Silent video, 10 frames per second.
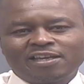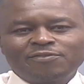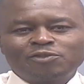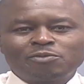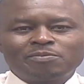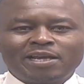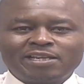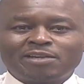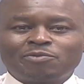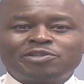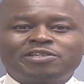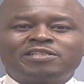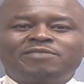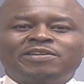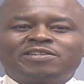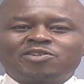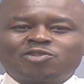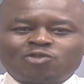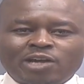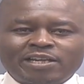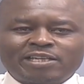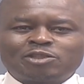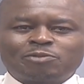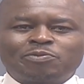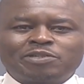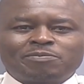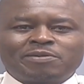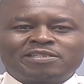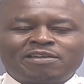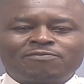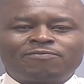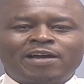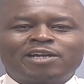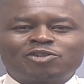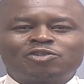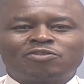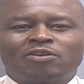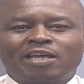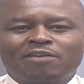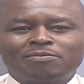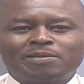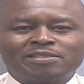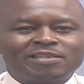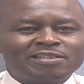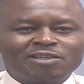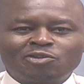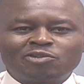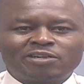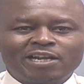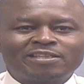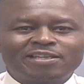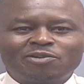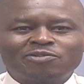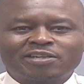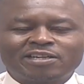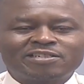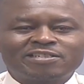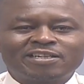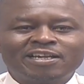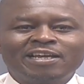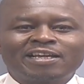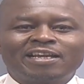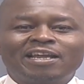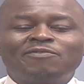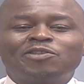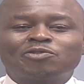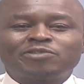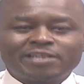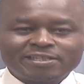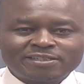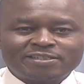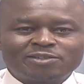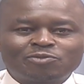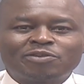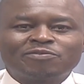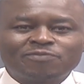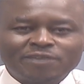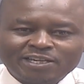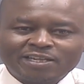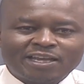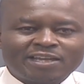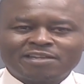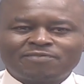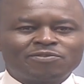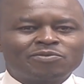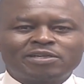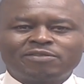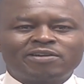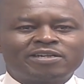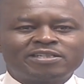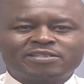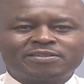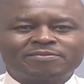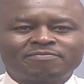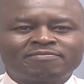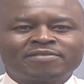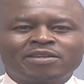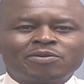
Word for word: If Somalia, which is even struggling to put in place a functional government, let alone run their own country, can have the audacity to invade Kenya for whatever reason,